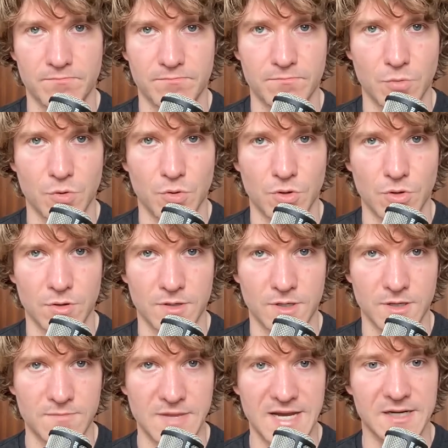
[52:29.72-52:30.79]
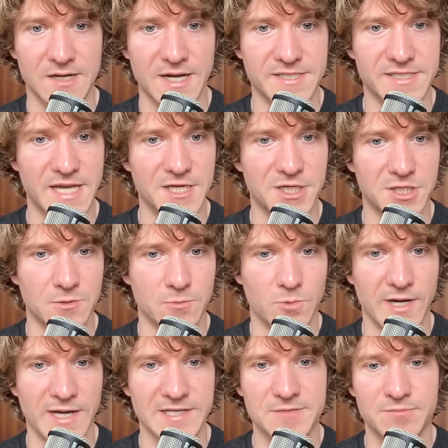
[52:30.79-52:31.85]
more mechanization,
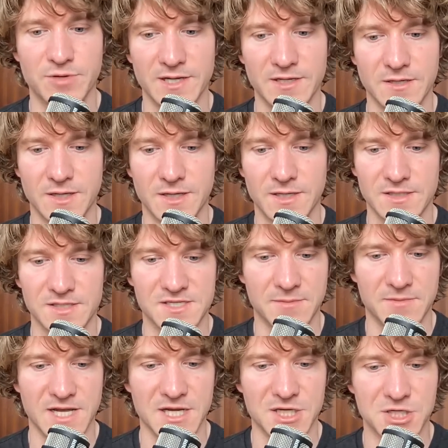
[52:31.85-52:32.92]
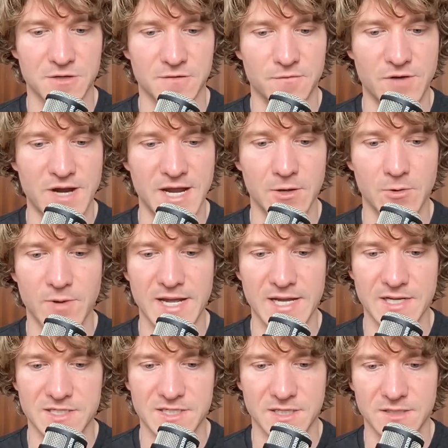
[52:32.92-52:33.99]
widespread dissemination of
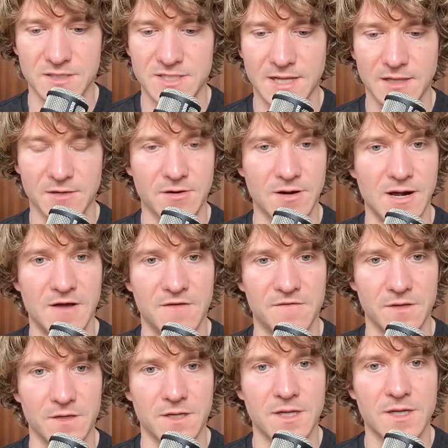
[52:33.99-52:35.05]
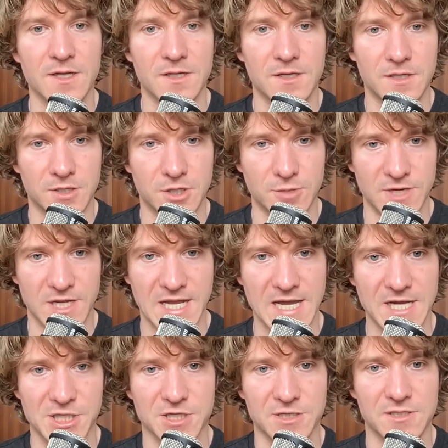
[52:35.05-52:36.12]
railways and telegraph and
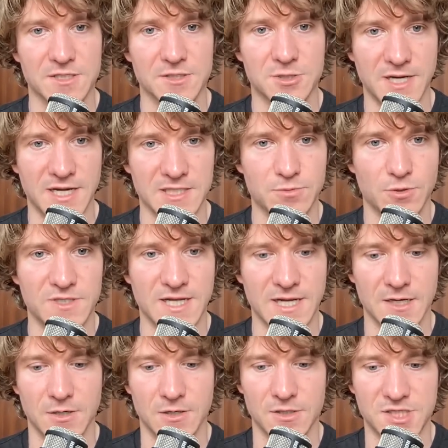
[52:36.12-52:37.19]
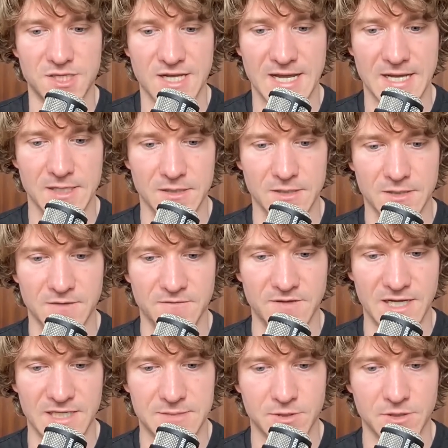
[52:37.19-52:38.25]
communications and transport technology, and
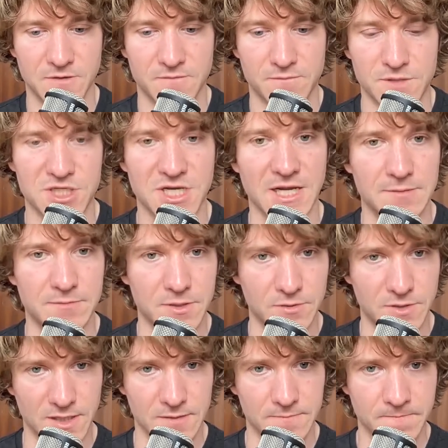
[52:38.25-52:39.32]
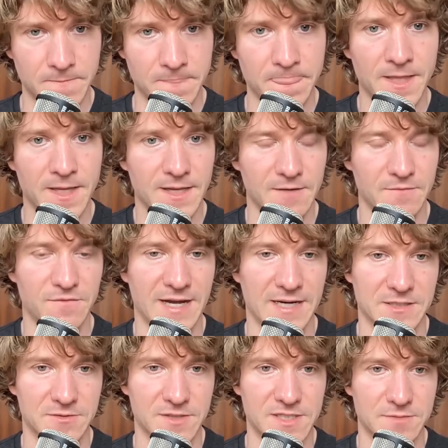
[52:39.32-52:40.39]
advancement of machine building and
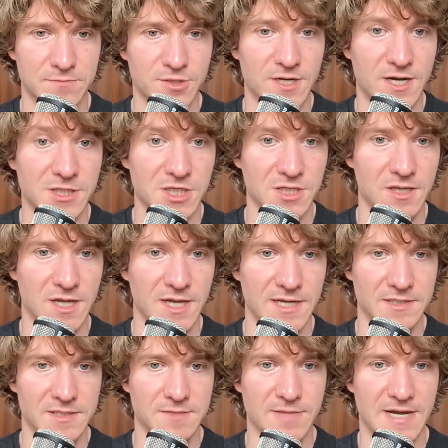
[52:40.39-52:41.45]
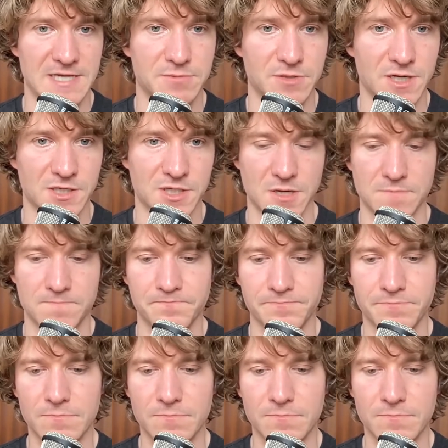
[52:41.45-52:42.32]
factories and production lines, mass production.